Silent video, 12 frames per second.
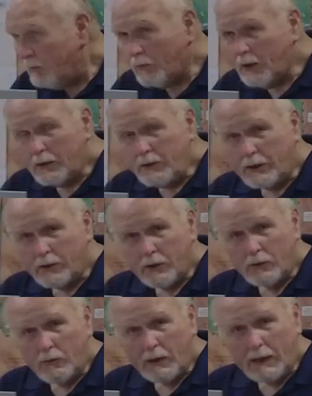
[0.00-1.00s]
well, you
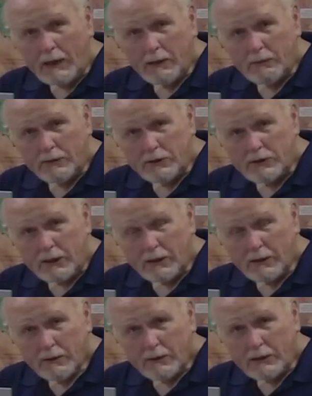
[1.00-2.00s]
know, while I was
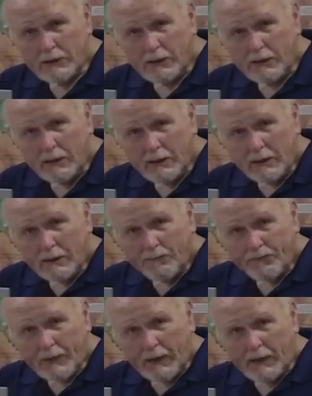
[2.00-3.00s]
there, he said,
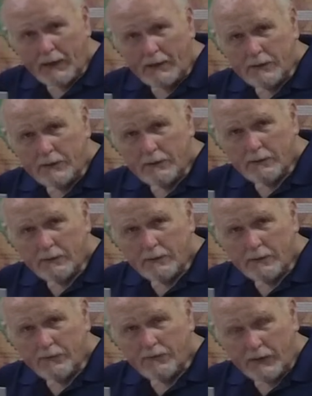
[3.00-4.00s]
I led
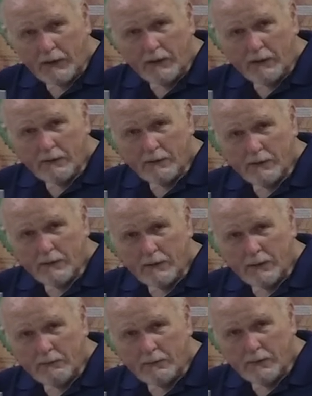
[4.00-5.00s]
the fella
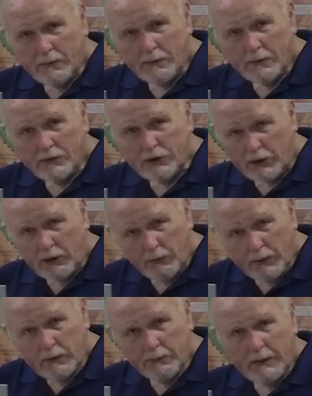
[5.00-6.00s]
in the cell
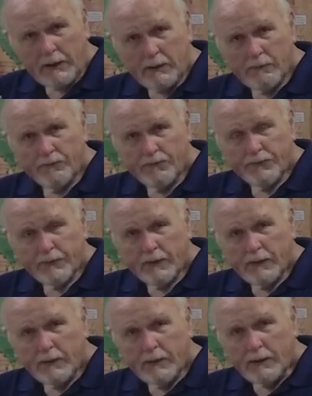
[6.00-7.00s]
with me,
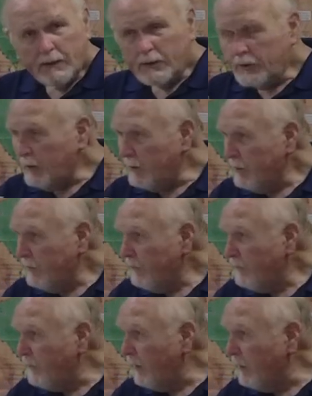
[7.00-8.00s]
and the
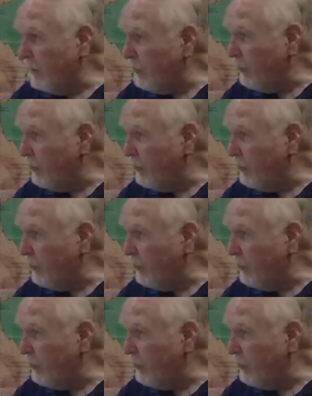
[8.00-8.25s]
fella